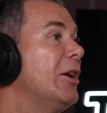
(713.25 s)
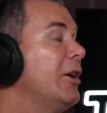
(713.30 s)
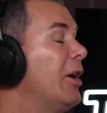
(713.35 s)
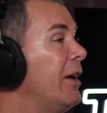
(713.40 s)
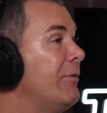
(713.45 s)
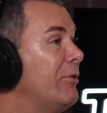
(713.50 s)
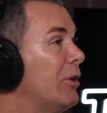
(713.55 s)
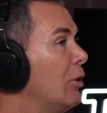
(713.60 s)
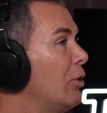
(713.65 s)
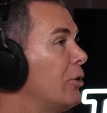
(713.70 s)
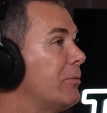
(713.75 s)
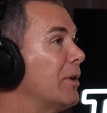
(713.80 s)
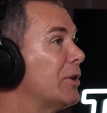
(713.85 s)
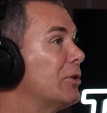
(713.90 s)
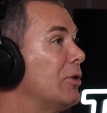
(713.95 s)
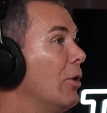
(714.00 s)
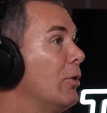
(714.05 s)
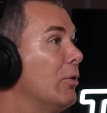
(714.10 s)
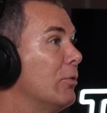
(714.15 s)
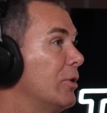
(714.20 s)
Even Luke
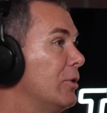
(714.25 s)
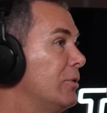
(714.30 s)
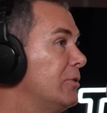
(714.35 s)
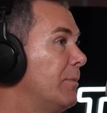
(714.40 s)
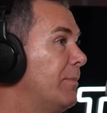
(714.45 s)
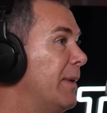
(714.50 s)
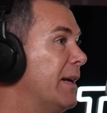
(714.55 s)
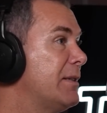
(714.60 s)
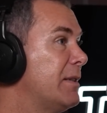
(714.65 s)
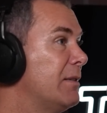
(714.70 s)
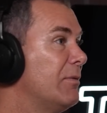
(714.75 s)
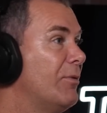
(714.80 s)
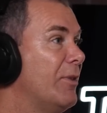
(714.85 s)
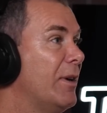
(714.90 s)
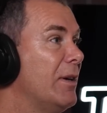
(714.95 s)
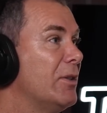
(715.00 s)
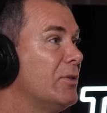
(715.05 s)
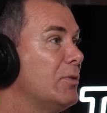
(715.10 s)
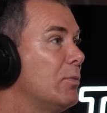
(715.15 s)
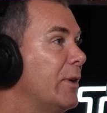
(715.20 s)
McDonald, who's a best and
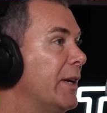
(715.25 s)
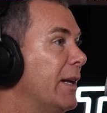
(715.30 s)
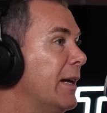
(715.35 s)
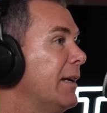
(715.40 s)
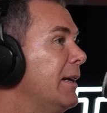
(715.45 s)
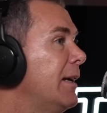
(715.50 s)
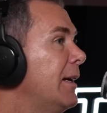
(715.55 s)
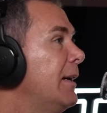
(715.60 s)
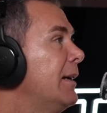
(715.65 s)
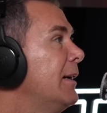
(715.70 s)
fairest winner,